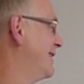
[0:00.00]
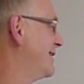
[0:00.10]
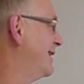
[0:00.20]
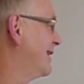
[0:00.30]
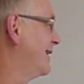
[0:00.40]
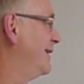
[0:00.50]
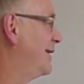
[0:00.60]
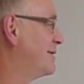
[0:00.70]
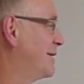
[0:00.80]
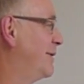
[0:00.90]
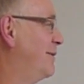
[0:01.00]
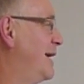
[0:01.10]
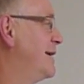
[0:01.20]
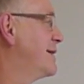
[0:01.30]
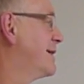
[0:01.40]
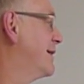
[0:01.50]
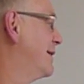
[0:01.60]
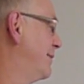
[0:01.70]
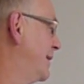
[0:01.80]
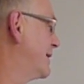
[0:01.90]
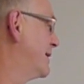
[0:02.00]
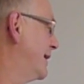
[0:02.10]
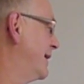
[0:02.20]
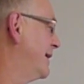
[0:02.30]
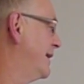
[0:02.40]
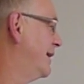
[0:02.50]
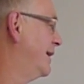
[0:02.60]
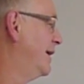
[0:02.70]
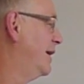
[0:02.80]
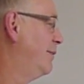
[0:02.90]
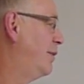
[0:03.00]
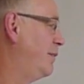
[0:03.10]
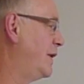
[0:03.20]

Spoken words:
So cleared up some of the mess. But